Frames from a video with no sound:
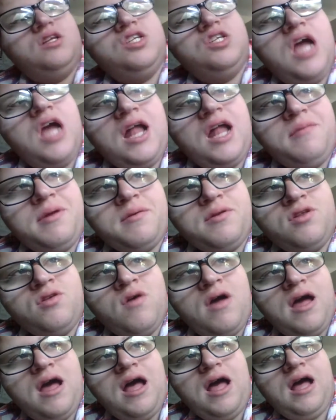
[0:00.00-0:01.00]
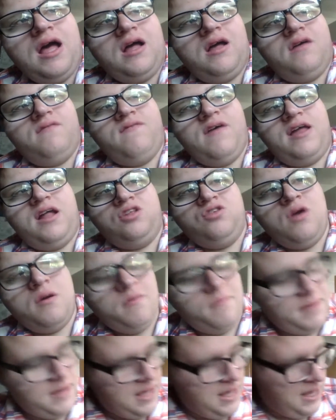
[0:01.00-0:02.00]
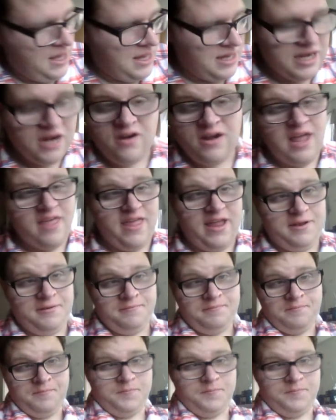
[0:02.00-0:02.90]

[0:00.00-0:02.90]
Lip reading: John, maybe do it... Fine, I'll do Epic Mickey another day then.